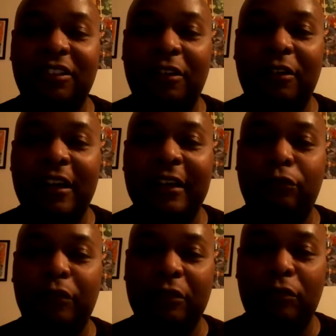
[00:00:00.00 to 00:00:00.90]
I have
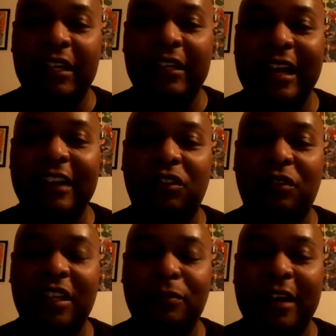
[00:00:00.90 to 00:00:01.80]
reread House of
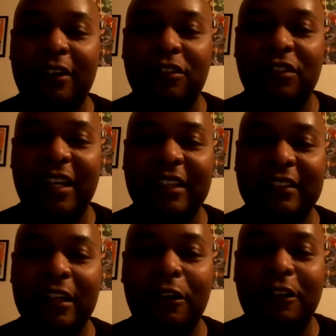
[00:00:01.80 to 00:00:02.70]
X, Powers of X,
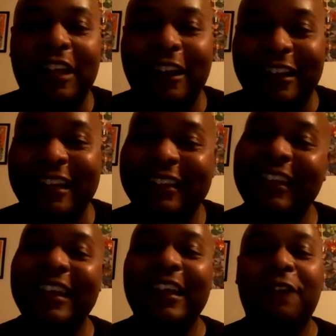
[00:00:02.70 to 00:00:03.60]
and all that
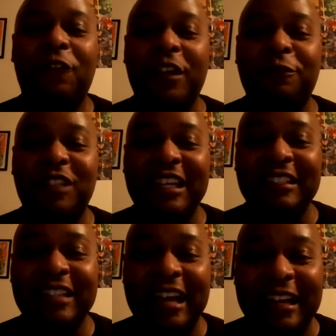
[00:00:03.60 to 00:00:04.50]
15
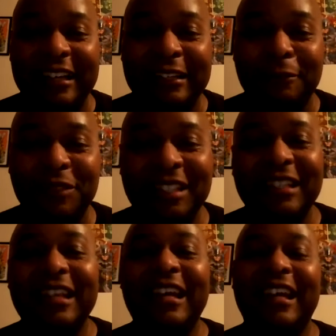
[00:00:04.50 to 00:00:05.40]
times.
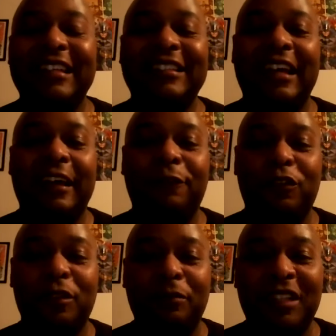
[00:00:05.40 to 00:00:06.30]
It's time for
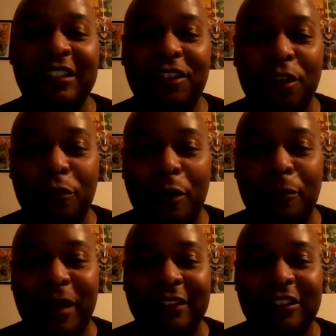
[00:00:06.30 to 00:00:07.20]
something new. I'm
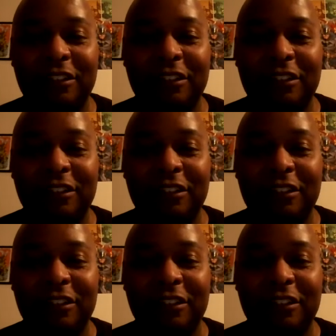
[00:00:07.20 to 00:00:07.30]
about to